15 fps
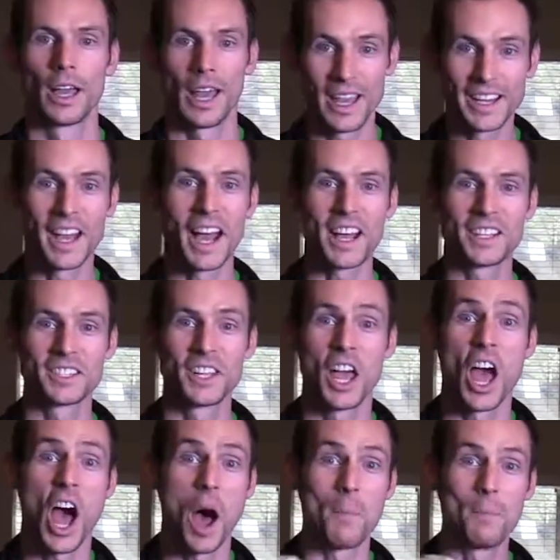Hey guys,
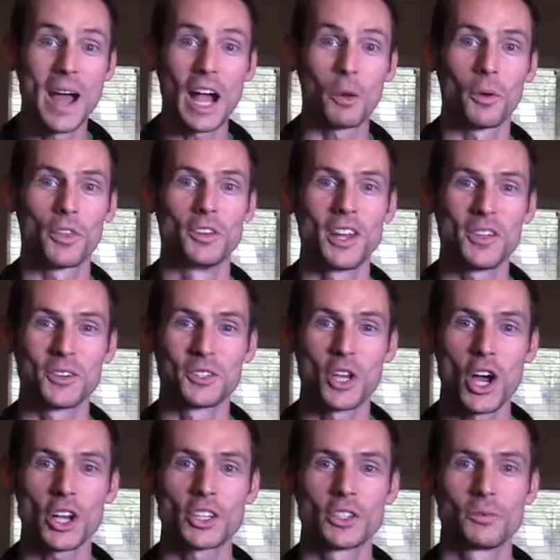I'm back with another
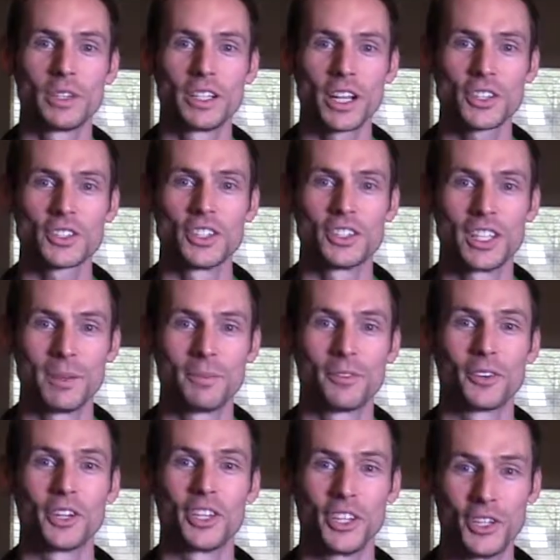toxin reduction tip
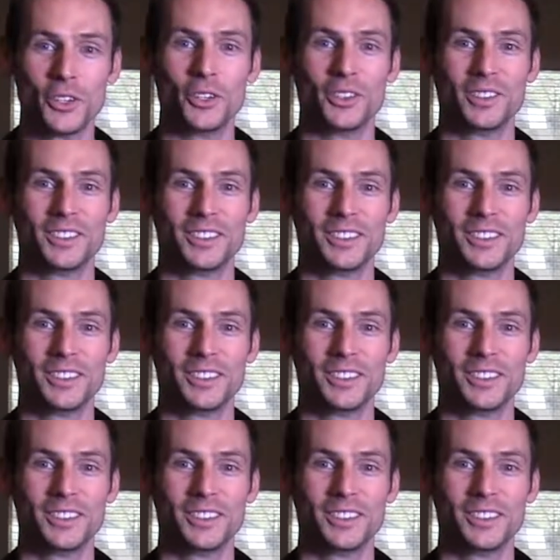for you.